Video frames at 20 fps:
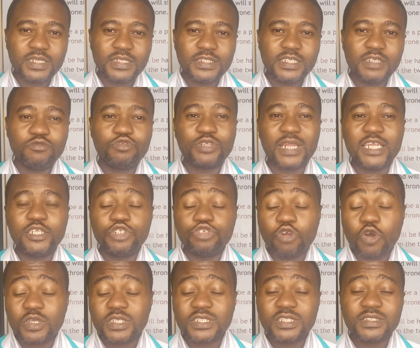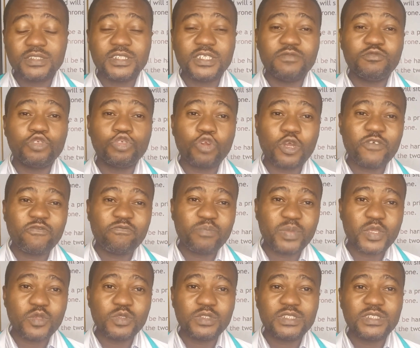They've tried drugs, they've tried
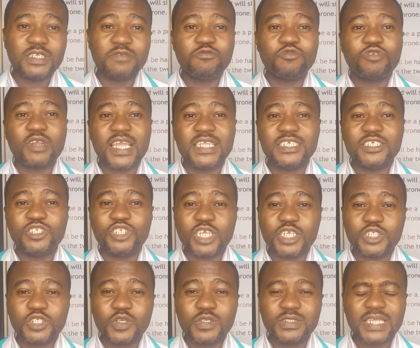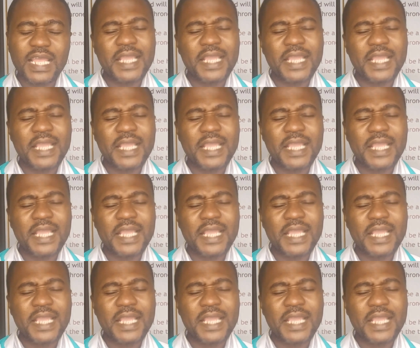pills, they've tried injections,